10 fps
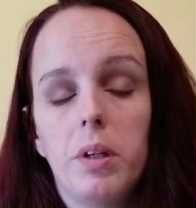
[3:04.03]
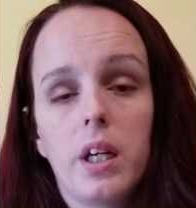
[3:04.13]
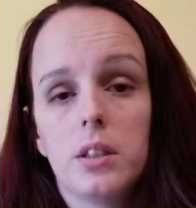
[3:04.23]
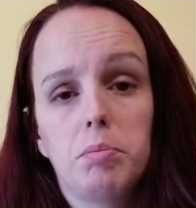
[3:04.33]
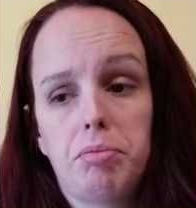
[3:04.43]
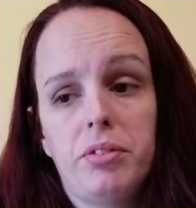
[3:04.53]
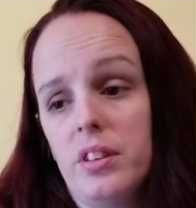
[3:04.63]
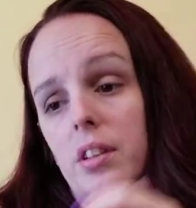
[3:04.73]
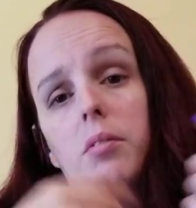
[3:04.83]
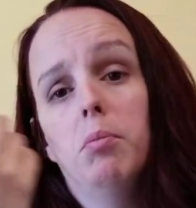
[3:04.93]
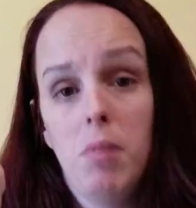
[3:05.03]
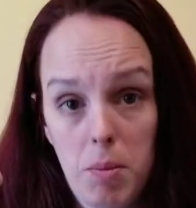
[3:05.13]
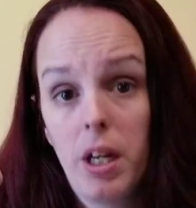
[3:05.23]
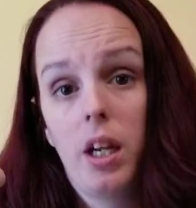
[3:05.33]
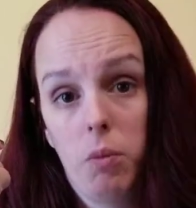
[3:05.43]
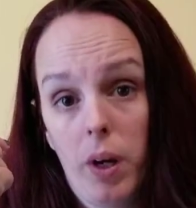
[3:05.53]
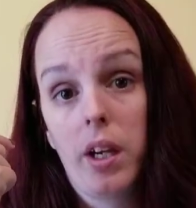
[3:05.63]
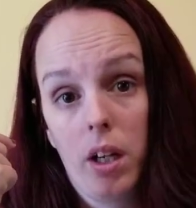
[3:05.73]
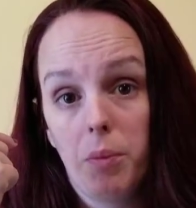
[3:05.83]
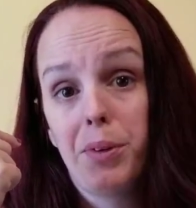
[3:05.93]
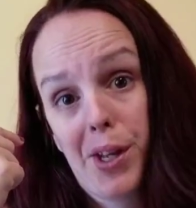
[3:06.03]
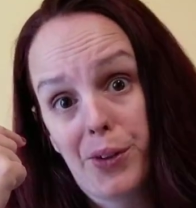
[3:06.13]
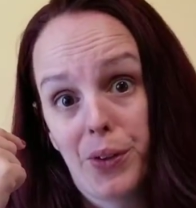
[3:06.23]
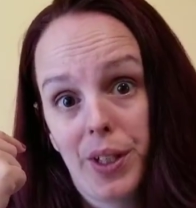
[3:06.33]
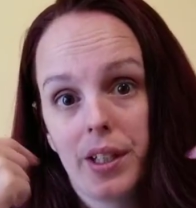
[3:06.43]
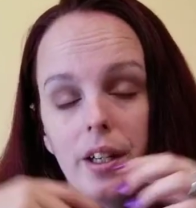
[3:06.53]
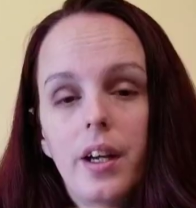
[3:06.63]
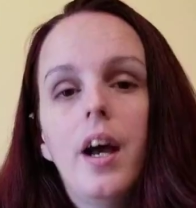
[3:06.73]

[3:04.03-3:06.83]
because mama ain't waking up that early.